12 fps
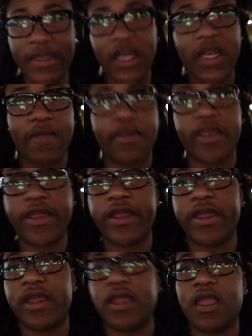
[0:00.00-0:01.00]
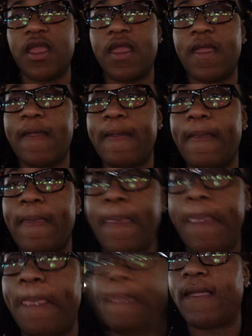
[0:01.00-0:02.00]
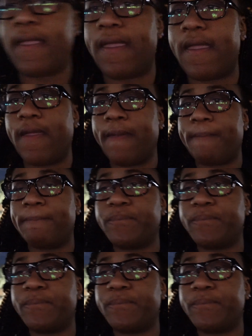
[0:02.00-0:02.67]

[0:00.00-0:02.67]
made it out here. Yeah.